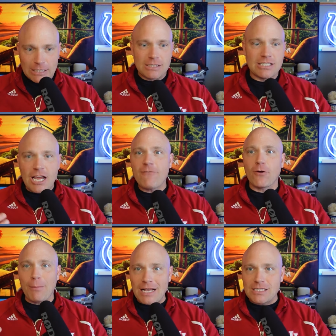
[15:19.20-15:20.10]
see
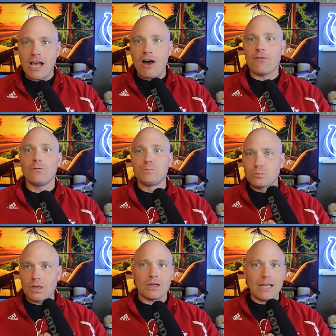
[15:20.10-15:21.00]
for myself,
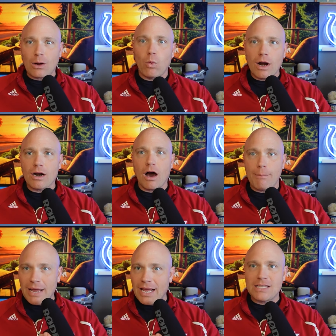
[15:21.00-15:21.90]
like what it all
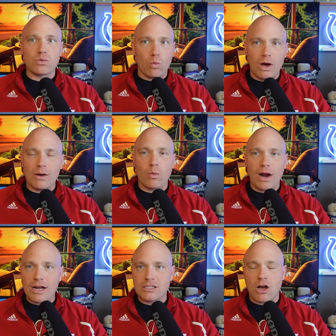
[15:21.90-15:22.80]
means, what, it,
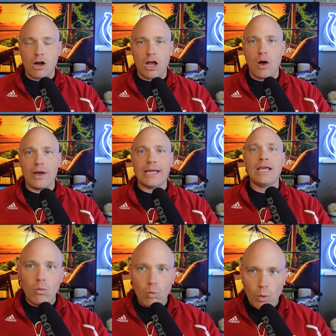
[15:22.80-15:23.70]
where it's all going.
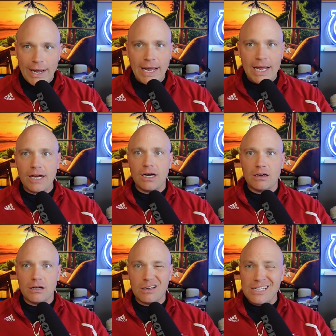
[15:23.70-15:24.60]
We
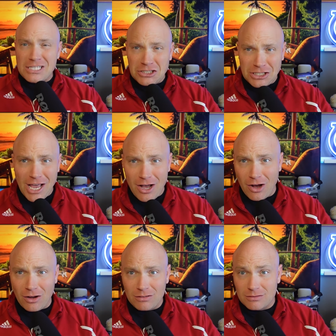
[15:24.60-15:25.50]

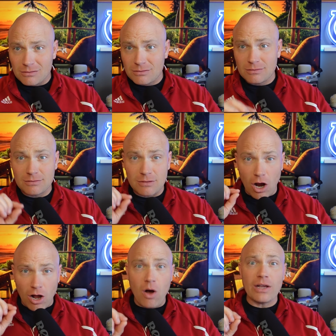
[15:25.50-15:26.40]
still
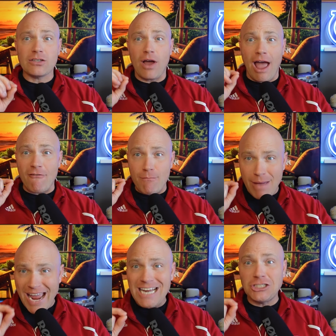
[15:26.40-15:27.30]
are going to have
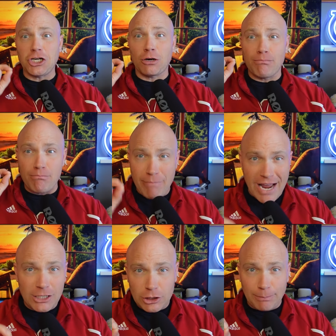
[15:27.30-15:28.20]
major,
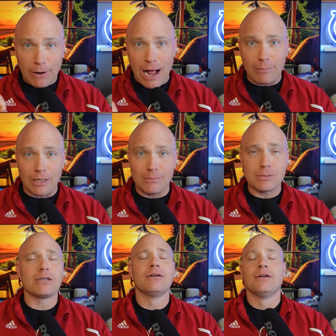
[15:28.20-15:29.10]
major
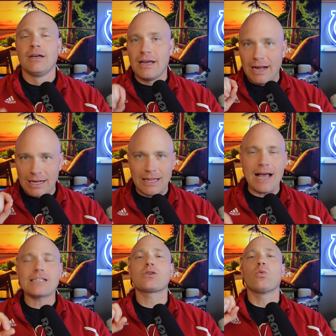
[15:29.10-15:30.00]
problems
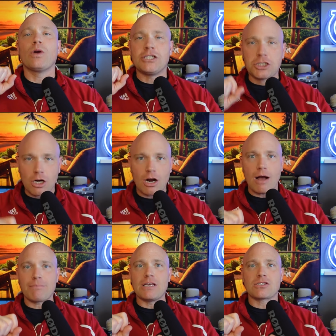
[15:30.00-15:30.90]
unless we sure
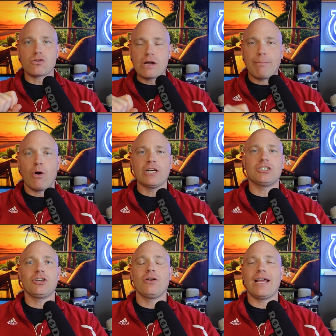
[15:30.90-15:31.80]
up this three point
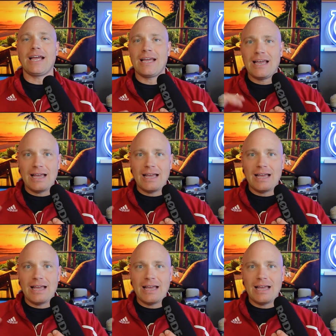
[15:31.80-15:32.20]
shooting